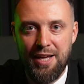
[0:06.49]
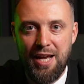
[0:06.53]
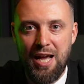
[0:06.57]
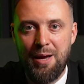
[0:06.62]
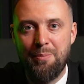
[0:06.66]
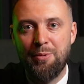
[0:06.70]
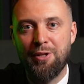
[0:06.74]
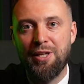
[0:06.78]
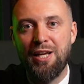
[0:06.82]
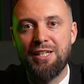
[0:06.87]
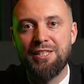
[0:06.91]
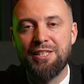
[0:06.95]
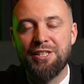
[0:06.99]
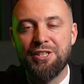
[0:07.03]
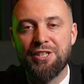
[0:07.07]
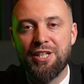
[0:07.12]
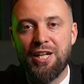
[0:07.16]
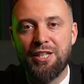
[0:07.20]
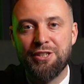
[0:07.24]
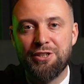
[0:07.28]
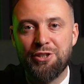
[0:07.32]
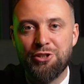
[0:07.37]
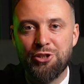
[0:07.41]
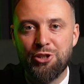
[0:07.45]
I'm a licensed
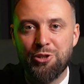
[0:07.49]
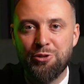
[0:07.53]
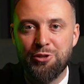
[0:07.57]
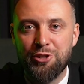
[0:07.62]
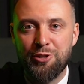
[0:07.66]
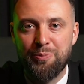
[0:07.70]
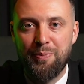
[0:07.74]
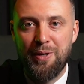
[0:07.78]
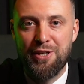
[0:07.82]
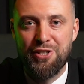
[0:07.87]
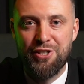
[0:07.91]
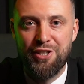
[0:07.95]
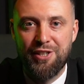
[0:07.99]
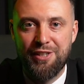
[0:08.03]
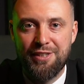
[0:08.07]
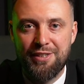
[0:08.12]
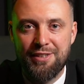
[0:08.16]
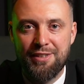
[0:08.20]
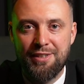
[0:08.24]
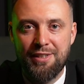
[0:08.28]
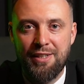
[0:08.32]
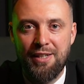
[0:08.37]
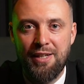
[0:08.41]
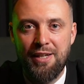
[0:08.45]
health insurance
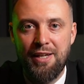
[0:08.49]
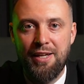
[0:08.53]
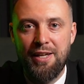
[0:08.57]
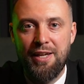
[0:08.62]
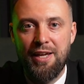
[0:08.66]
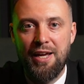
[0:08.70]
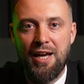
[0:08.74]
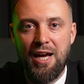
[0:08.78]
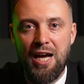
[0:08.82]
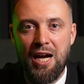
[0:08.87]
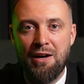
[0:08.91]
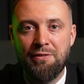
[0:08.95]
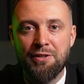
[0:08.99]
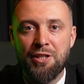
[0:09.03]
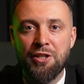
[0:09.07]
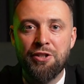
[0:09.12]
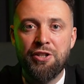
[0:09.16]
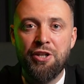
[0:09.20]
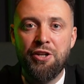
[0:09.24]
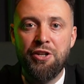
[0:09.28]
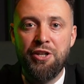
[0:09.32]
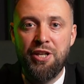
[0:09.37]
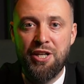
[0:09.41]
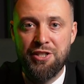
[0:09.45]
specialist. After
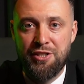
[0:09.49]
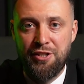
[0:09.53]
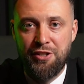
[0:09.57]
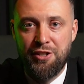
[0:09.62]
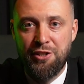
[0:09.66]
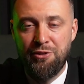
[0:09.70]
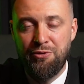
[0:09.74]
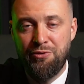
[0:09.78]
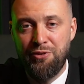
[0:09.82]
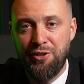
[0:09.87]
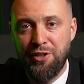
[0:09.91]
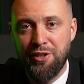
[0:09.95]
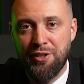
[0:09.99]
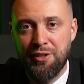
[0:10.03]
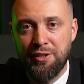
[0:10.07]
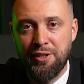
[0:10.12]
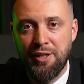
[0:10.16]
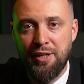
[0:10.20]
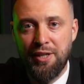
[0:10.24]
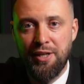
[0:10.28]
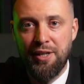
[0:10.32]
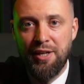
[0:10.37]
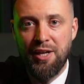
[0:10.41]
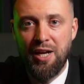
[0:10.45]
10 years in the field,
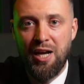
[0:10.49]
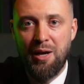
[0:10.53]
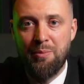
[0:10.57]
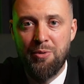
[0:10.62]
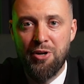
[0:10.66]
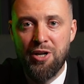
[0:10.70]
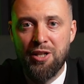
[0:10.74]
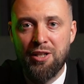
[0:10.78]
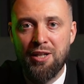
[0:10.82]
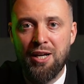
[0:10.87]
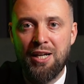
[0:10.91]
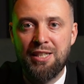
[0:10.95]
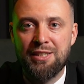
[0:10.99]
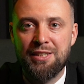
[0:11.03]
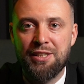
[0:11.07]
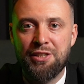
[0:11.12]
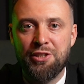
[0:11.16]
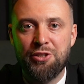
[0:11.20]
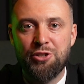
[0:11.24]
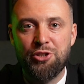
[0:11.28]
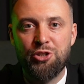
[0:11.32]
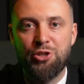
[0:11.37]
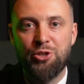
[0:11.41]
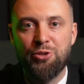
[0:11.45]
I realized that
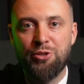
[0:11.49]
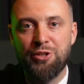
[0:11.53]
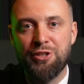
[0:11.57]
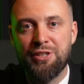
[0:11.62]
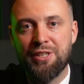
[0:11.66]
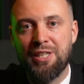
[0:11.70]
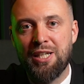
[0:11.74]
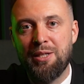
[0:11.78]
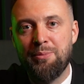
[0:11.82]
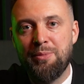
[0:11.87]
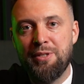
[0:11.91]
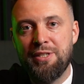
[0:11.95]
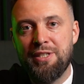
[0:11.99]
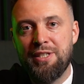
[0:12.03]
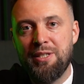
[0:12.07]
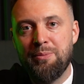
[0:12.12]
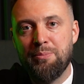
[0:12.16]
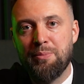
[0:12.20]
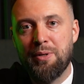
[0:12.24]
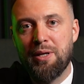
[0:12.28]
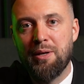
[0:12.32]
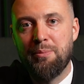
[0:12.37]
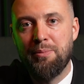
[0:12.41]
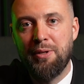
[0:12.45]
insurance can
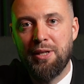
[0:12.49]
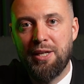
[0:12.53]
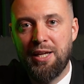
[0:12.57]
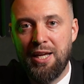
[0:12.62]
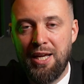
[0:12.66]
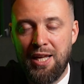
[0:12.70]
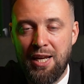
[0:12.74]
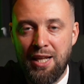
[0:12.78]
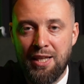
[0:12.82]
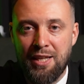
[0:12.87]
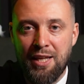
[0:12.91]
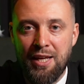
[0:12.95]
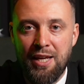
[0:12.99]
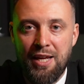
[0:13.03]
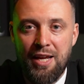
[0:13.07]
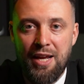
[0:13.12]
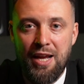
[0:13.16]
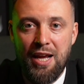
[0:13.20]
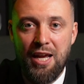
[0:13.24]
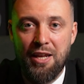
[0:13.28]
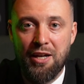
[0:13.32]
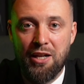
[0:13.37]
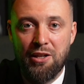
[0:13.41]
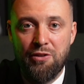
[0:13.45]
seem complicated
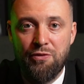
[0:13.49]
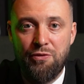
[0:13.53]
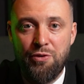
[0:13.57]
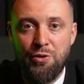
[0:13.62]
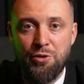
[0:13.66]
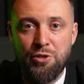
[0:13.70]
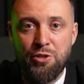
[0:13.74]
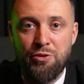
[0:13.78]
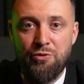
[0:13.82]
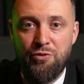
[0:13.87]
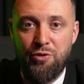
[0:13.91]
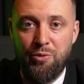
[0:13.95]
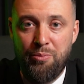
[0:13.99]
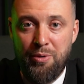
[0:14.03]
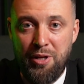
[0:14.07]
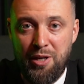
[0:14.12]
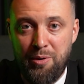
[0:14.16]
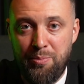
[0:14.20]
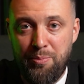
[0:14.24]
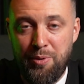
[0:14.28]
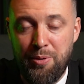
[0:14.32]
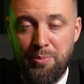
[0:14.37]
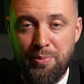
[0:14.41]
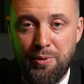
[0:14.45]
and confusing for
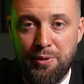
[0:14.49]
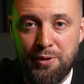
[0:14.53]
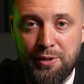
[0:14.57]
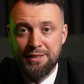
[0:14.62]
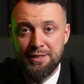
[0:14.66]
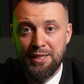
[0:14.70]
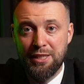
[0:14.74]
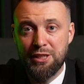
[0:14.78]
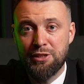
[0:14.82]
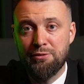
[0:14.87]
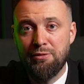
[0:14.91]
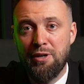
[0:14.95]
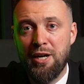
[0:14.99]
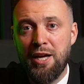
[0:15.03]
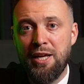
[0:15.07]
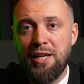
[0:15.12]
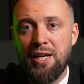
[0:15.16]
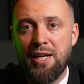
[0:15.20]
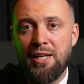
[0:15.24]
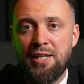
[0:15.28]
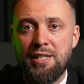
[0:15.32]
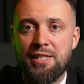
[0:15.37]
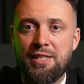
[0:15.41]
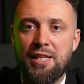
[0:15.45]
many people. That's why
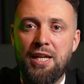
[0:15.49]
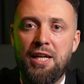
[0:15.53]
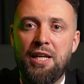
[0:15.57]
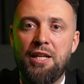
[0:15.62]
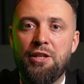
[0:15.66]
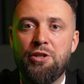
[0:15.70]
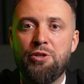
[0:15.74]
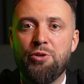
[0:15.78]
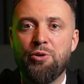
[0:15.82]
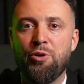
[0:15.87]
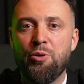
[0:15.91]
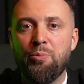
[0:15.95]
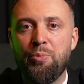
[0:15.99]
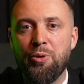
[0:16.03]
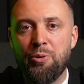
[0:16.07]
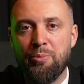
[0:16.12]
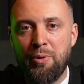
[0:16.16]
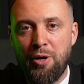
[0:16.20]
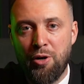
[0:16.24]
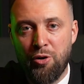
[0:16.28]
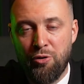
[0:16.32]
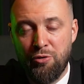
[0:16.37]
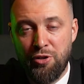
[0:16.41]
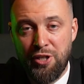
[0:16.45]
I decided to open
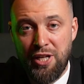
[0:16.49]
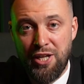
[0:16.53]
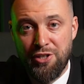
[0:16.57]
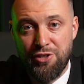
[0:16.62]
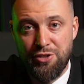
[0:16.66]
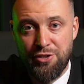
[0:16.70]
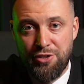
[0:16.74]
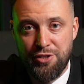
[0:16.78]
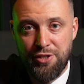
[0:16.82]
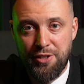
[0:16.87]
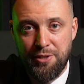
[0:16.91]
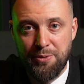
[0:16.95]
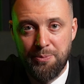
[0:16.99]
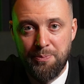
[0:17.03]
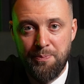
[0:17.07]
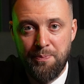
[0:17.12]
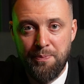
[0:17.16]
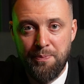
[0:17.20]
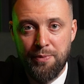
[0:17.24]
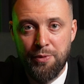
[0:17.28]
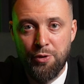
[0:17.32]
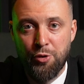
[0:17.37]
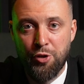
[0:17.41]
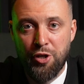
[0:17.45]
my own agency,
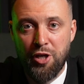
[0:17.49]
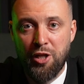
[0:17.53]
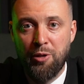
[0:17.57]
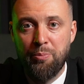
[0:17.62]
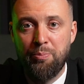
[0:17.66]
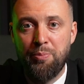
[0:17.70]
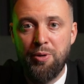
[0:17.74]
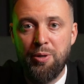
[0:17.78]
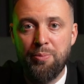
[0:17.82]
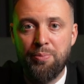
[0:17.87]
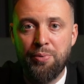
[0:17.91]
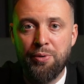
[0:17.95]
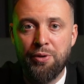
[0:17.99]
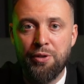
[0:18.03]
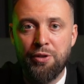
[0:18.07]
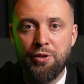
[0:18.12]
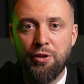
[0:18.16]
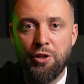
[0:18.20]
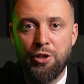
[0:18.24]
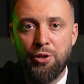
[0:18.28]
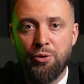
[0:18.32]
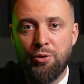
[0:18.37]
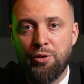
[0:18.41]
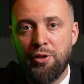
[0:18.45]
to help people
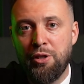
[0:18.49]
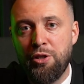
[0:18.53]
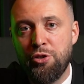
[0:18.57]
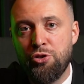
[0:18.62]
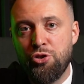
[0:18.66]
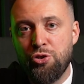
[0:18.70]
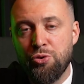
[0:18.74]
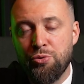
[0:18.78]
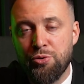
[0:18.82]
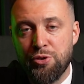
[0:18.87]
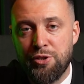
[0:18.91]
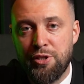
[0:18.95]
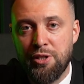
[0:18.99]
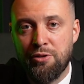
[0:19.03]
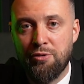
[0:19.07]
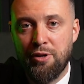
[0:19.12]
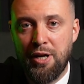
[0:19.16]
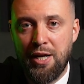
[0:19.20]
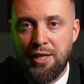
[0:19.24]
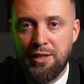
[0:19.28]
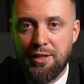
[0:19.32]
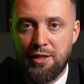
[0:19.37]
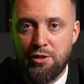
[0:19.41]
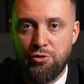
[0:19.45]
not only choose the
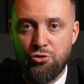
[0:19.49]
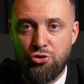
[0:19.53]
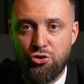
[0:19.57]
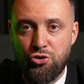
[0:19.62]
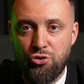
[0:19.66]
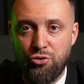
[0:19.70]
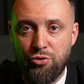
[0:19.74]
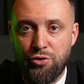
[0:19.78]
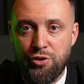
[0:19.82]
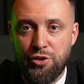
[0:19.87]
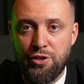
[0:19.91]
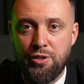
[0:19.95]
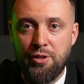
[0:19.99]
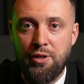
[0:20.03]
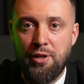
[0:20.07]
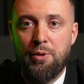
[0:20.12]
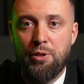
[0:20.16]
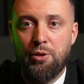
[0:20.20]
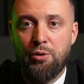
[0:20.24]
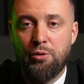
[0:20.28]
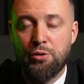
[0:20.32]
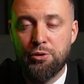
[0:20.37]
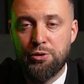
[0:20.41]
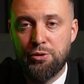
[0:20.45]
right insurance,
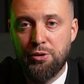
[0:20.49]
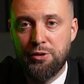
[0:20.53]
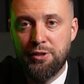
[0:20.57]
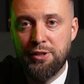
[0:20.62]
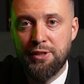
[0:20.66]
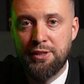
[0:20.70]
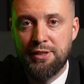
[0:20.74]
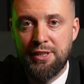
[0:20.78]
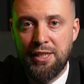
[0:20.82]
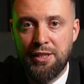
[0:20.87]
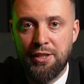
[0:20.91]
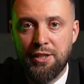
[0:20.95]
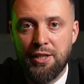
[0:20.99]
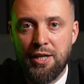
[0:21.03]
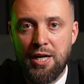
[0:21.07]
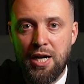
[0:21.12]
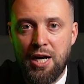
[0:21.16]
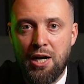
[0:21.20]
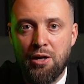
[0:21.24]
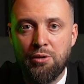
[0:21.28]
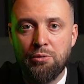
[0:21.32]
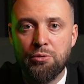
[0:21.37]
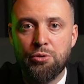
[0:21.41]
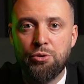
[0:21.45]
but also understand
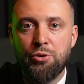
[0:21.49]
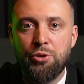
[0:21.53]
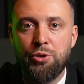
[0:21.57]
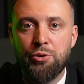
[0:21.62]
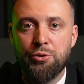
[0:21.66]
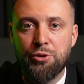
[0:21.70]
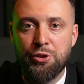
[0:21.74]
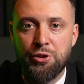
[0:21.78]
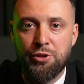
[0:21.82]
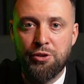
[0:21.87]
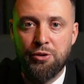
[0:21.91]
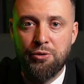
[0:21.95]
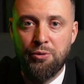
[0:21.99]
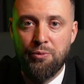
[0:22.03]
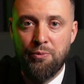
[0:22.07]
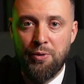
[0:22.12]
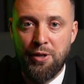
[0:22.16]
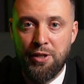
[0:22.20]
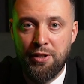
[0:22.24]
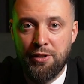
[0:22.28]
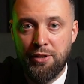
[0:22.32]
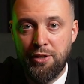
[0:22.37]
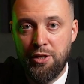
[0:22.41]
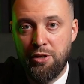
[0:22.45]
how to use it
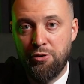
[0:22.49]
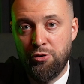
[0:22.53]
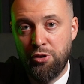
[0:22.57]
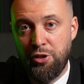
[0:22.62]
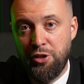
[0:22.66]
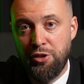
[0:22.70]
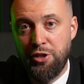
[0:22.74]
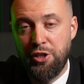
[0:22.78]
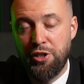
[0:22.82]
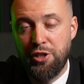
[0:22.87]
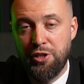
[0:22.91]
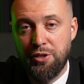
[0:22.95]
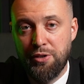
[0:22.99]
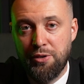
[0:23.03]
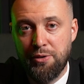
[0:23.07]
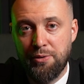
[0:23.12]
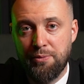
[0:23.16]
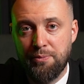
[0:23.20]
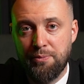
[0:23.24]
when they really need it.